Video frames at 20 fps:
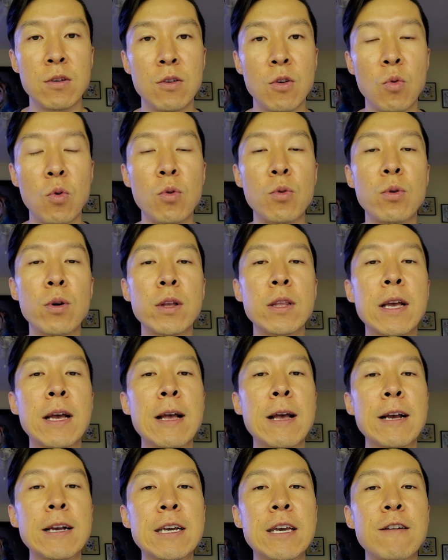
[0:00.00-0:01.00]
what would
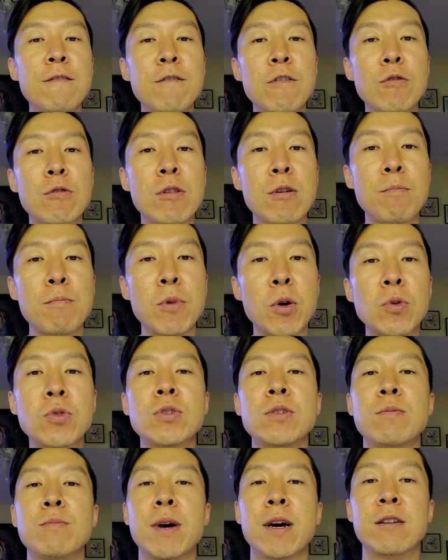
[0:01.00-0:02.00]
give you the most
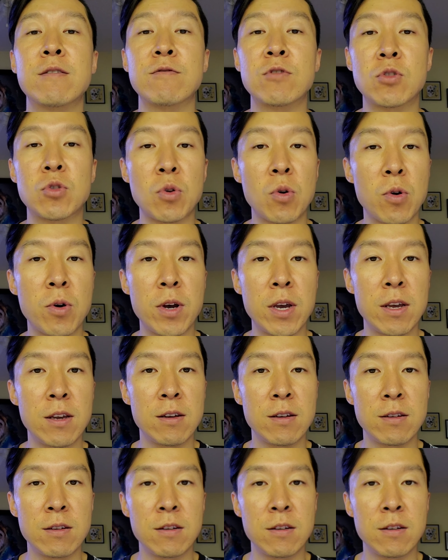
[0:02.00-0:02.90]
amount of joy,